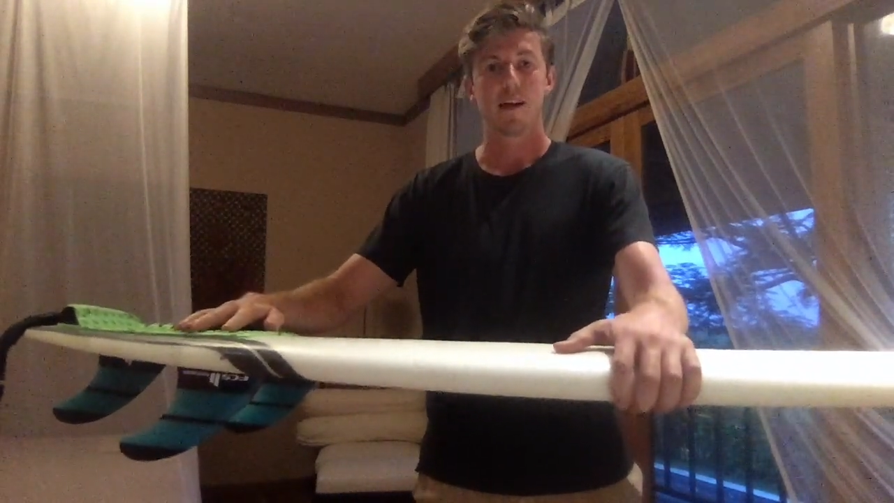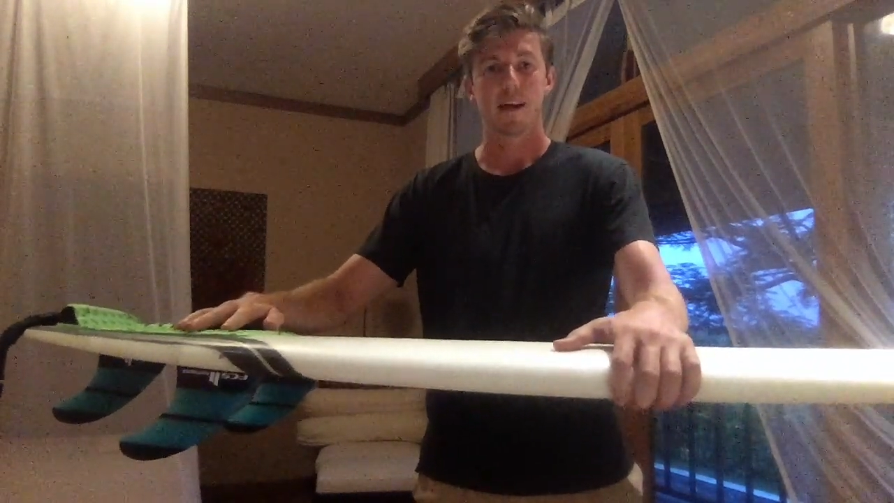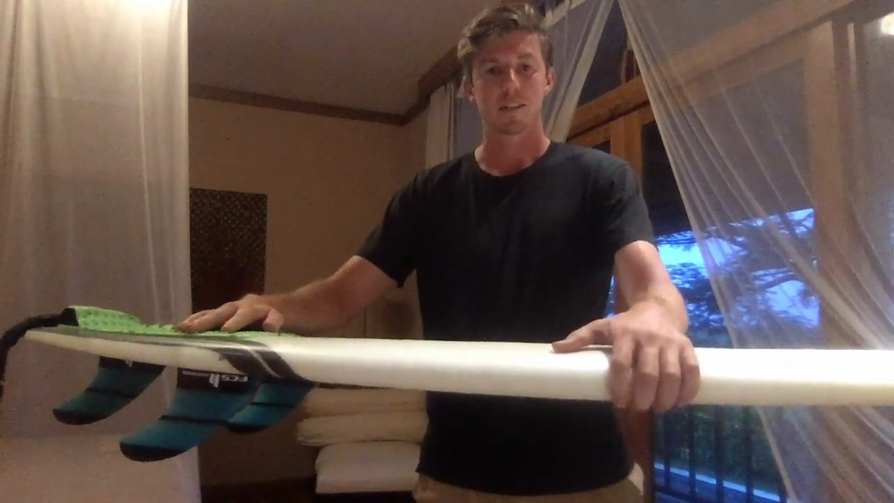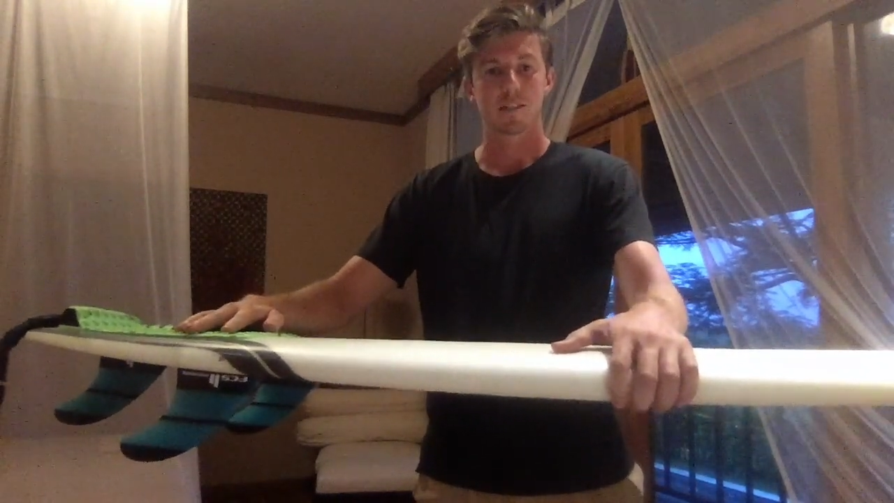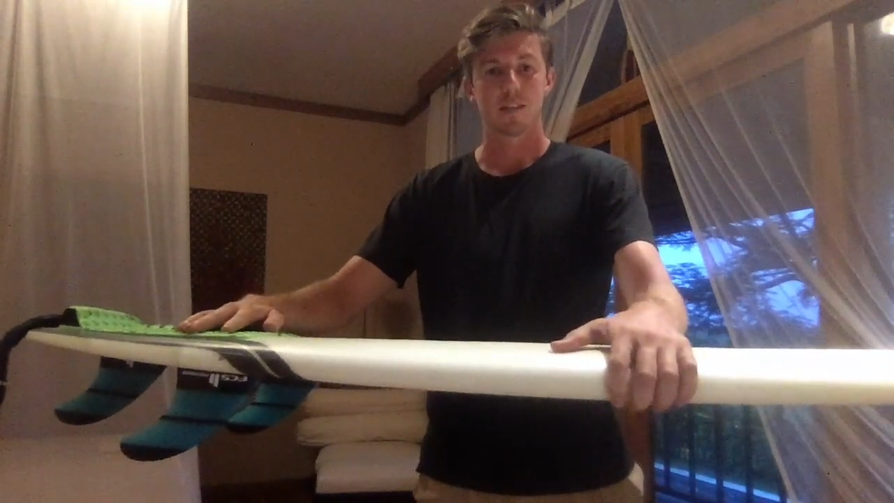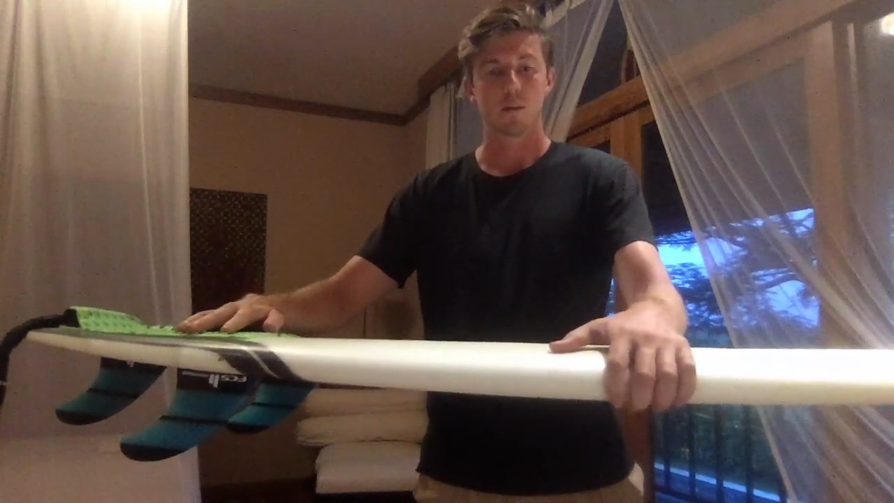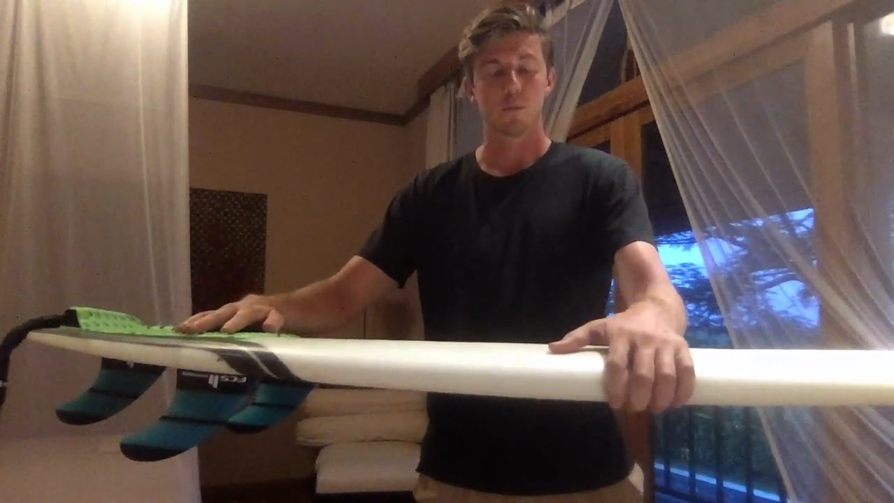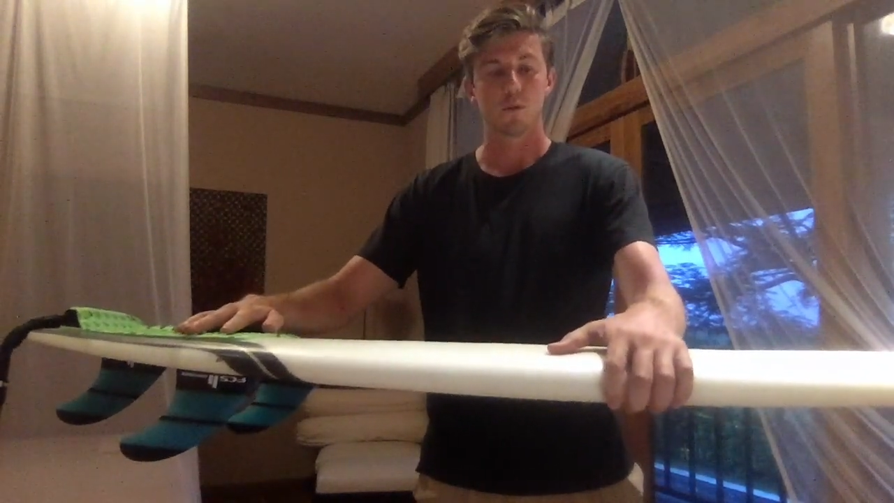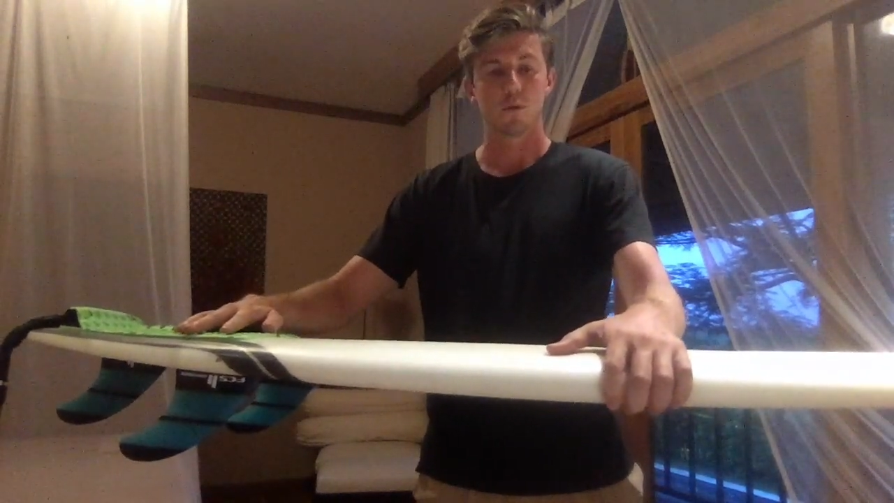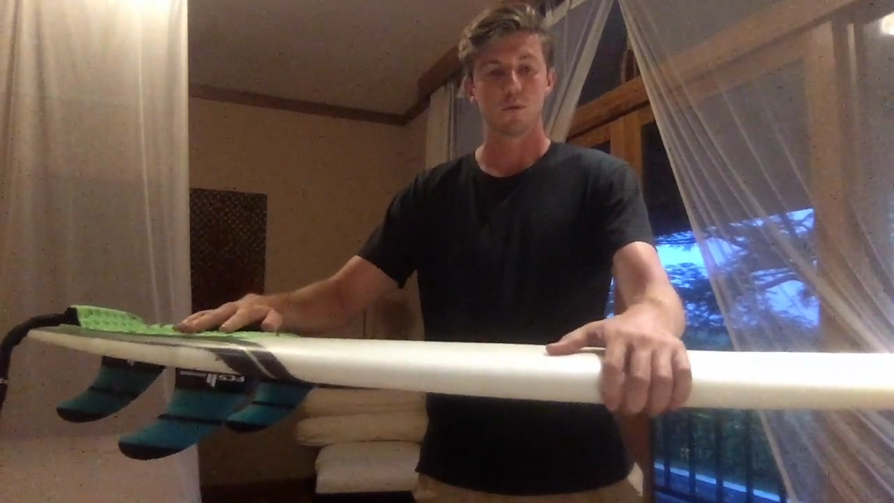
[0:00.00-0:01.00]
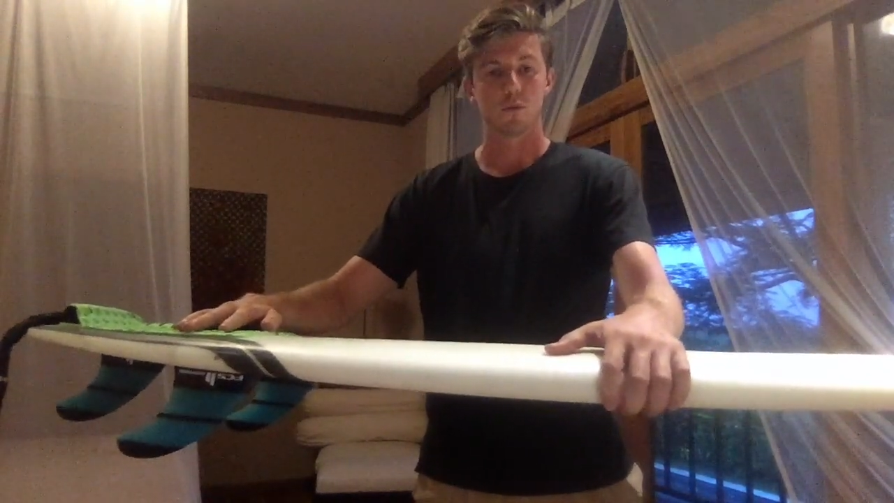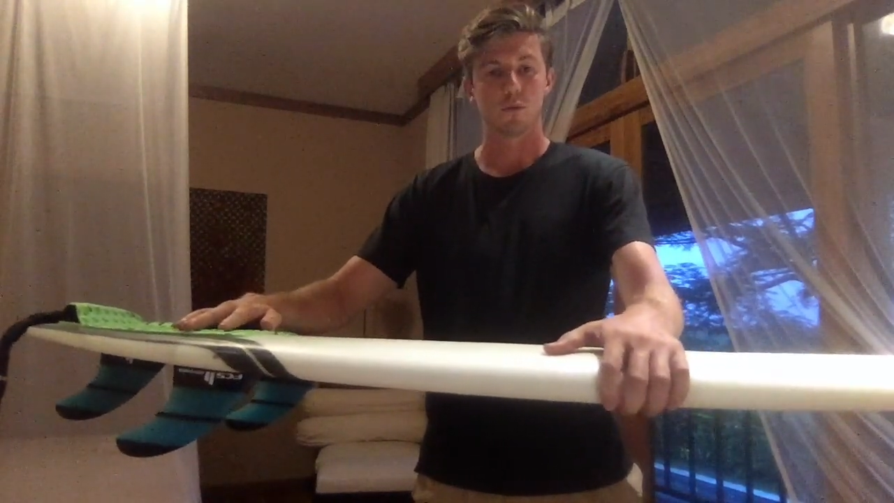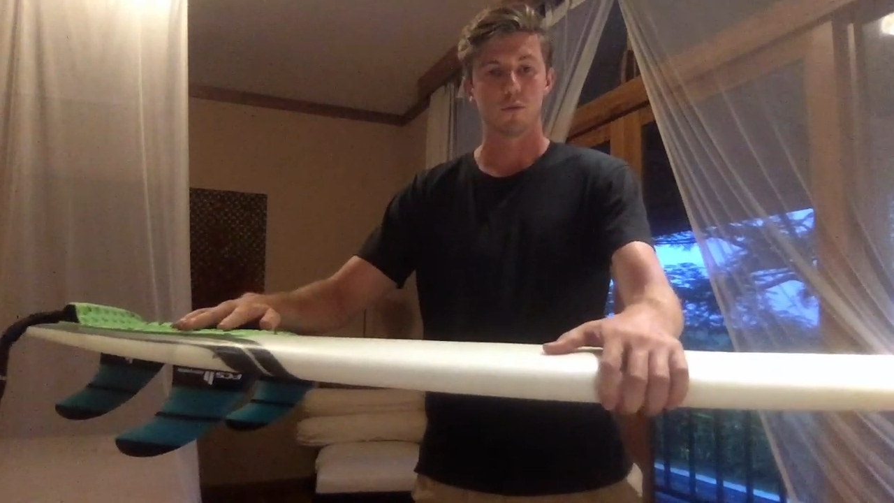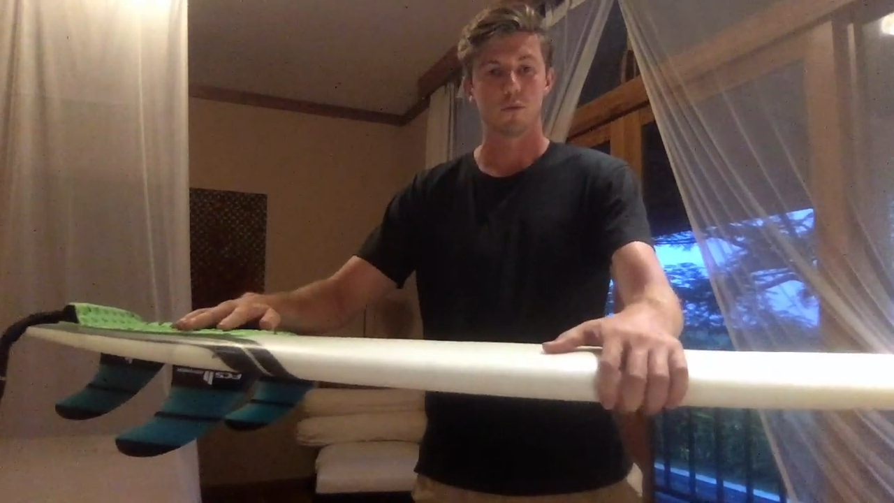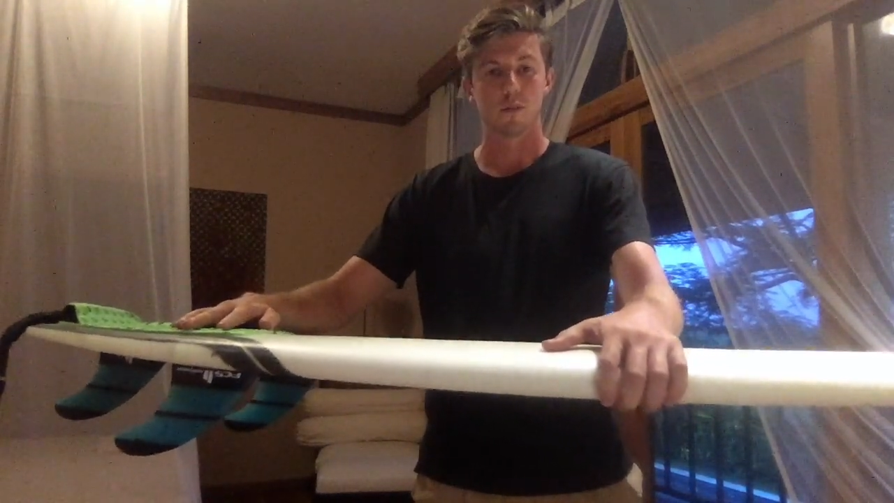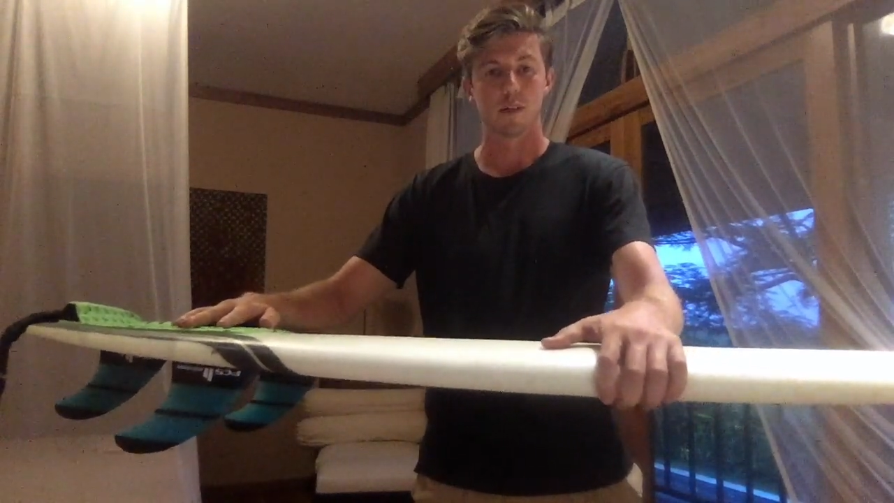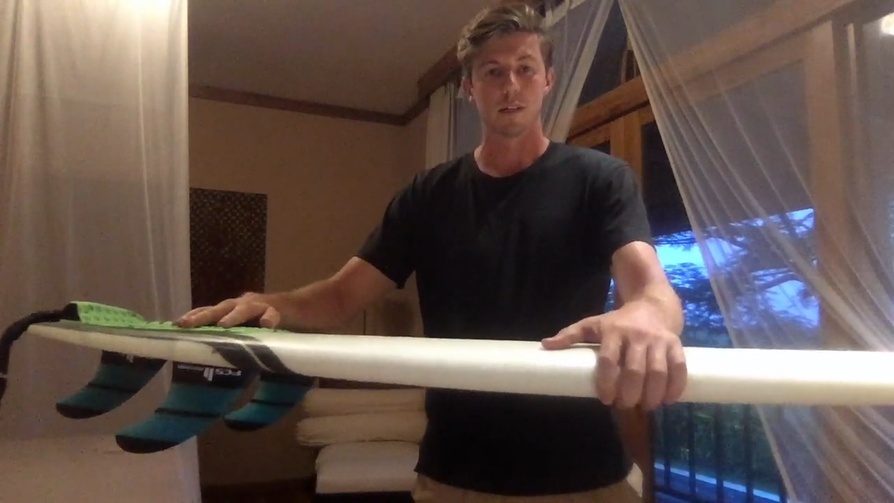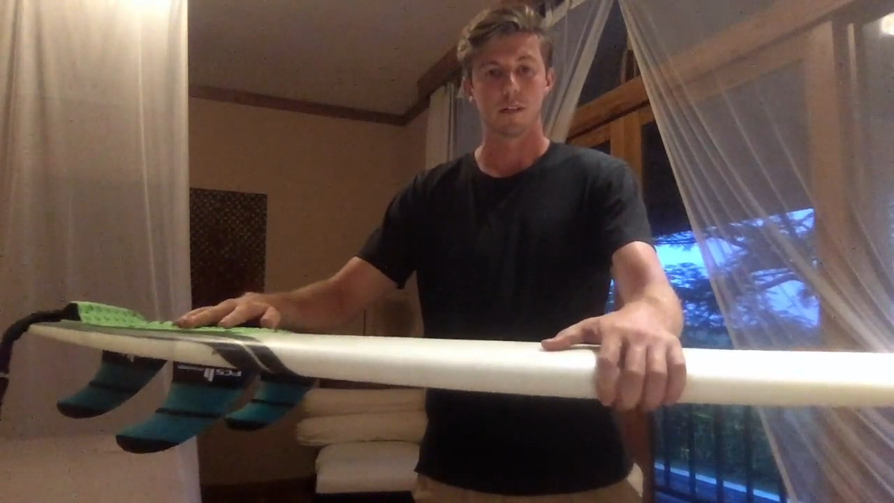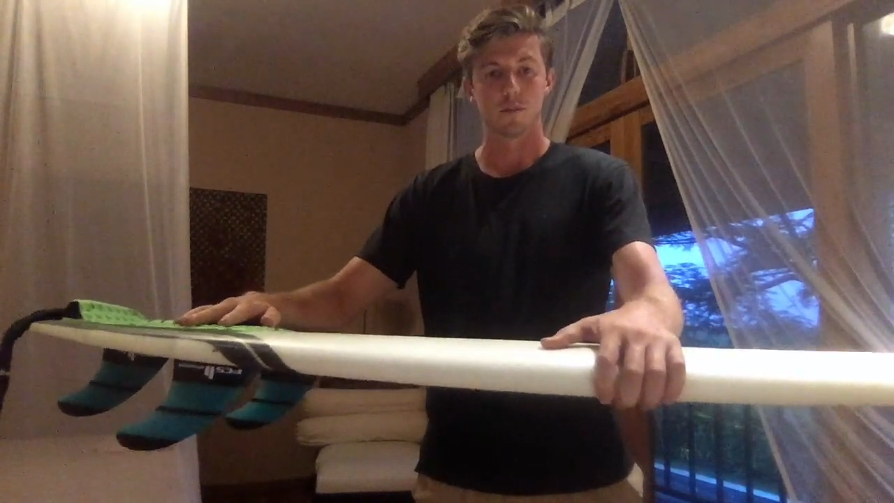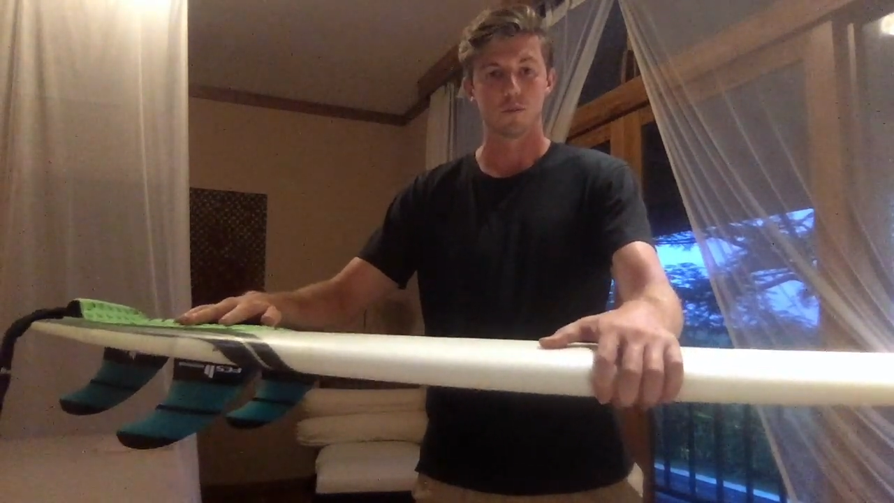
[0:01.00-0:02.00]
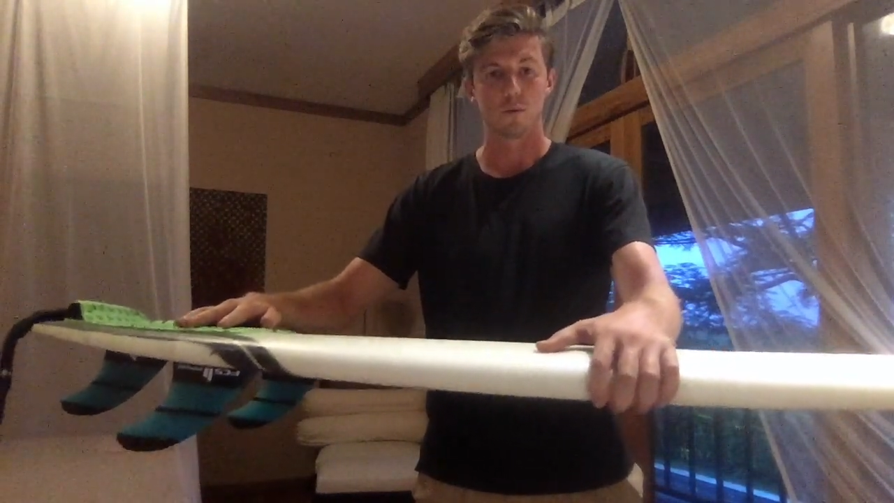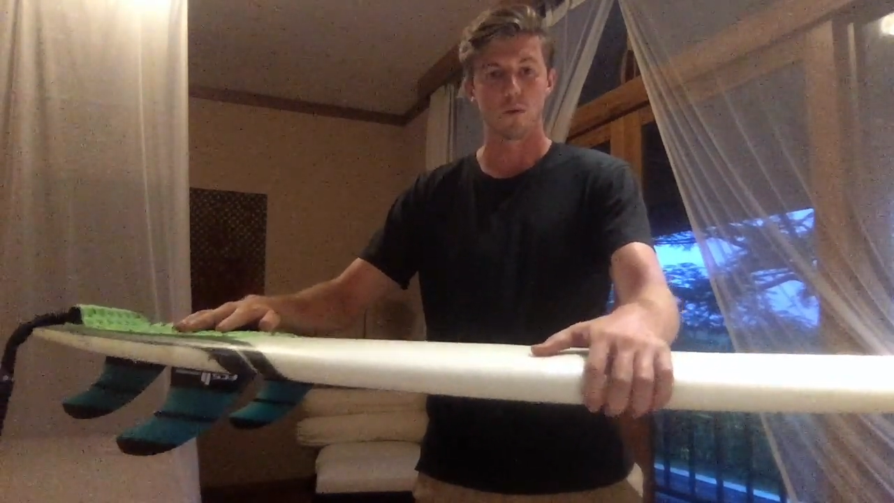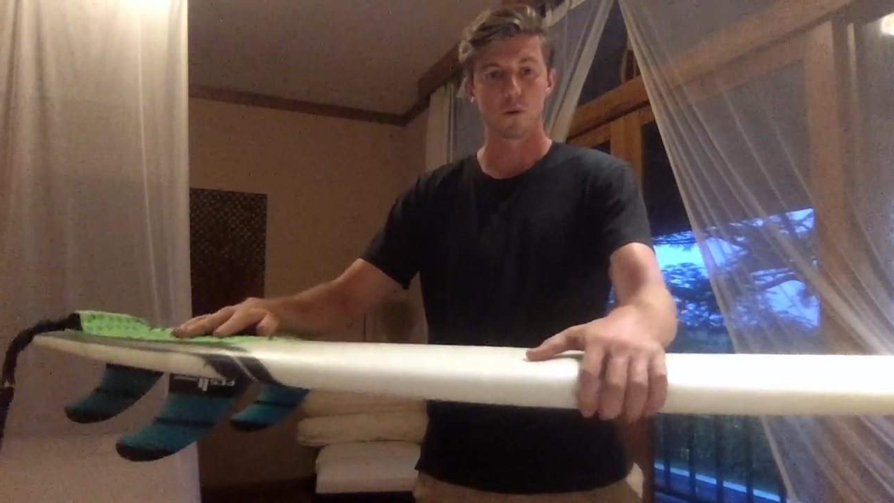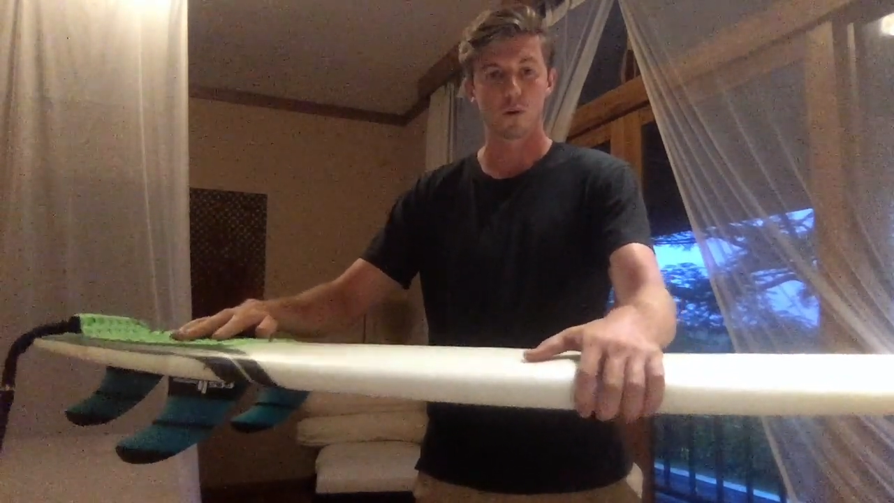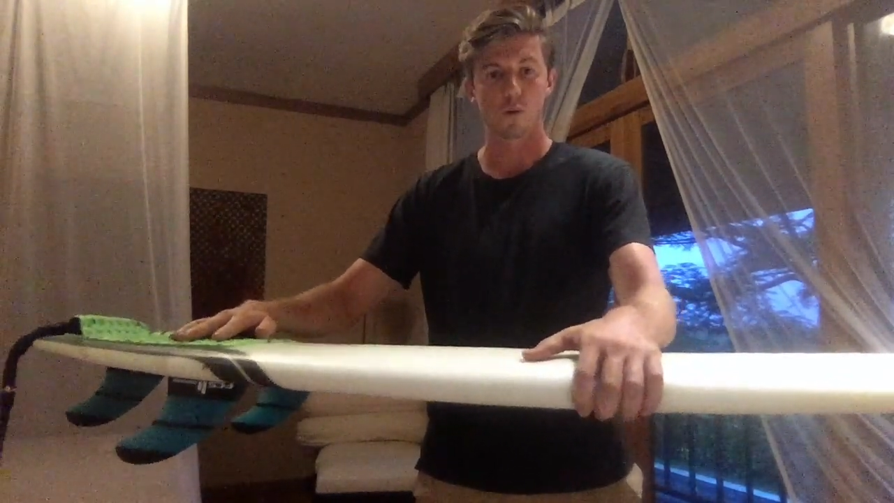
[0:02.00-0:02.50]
actually help you to do longer,